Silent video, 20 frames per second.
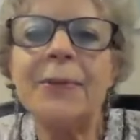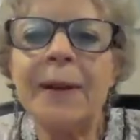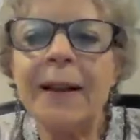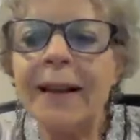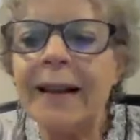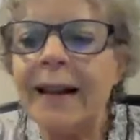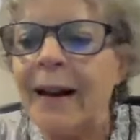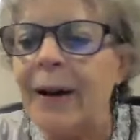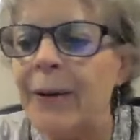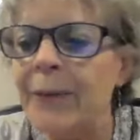
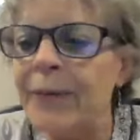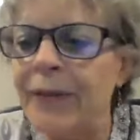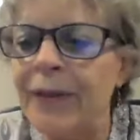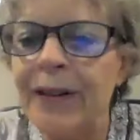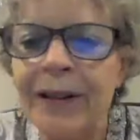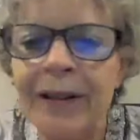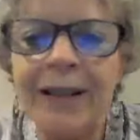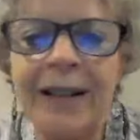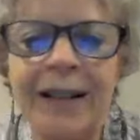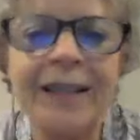really
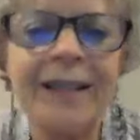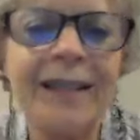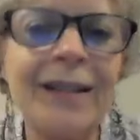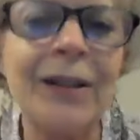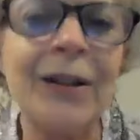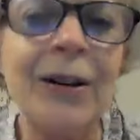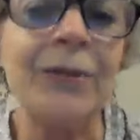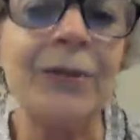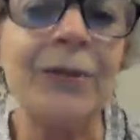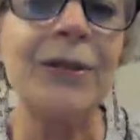helpful,
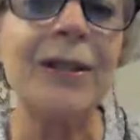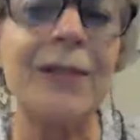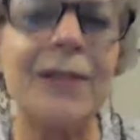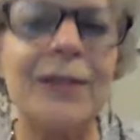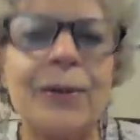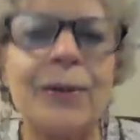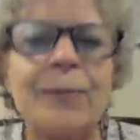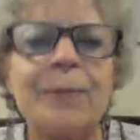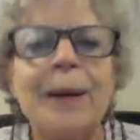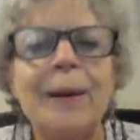just
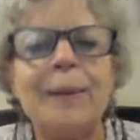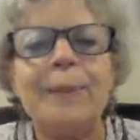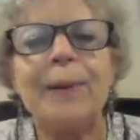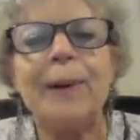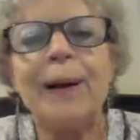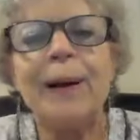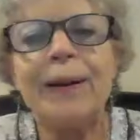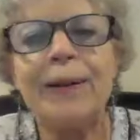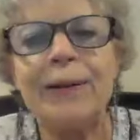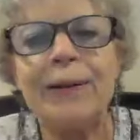so
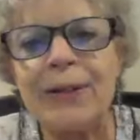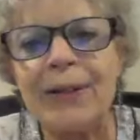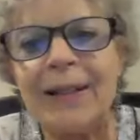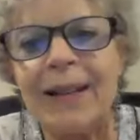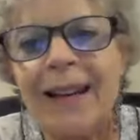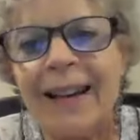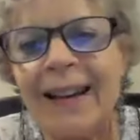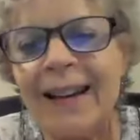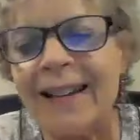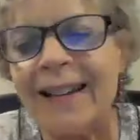people
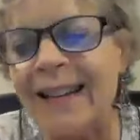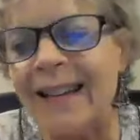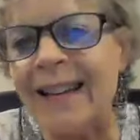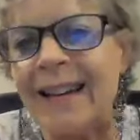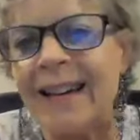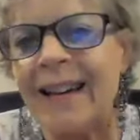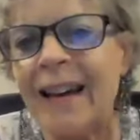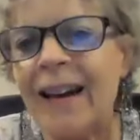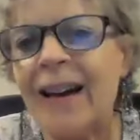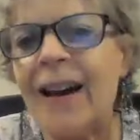understand
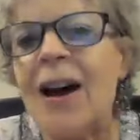like,